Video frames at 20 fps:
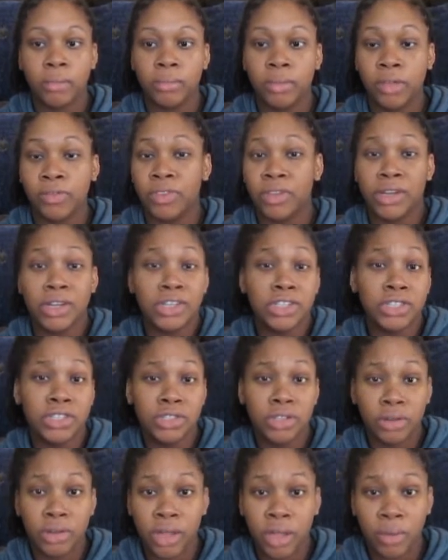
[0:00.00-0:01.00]
If the dishes
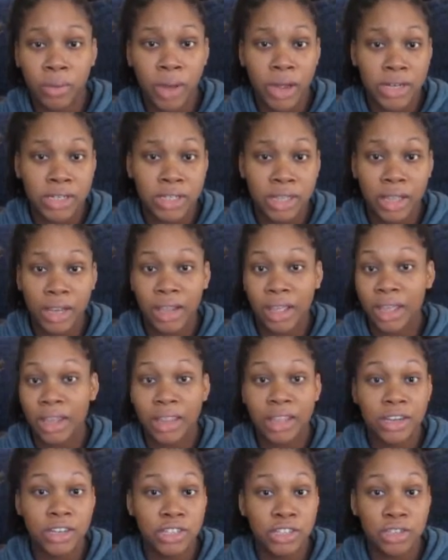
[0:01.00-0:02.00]
don't get washed that day,
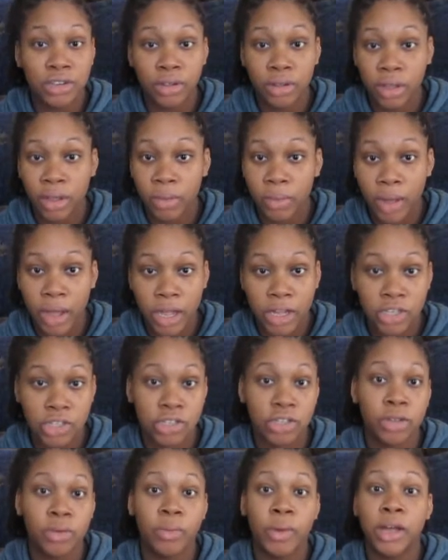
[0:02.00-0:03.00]
they just don't get washed.
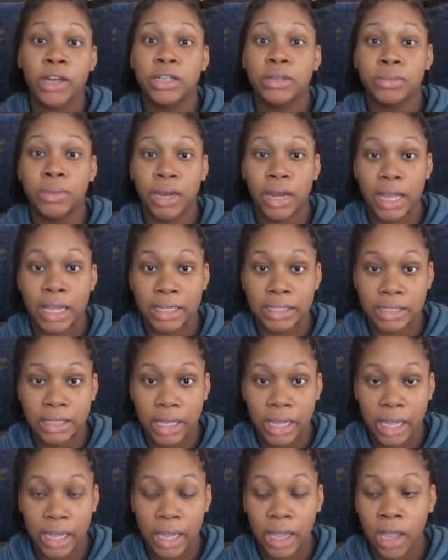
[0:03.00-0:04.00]
You can wash them the next
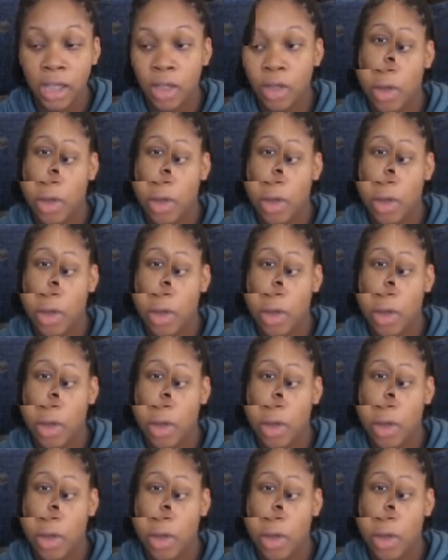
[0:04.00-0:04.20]
day.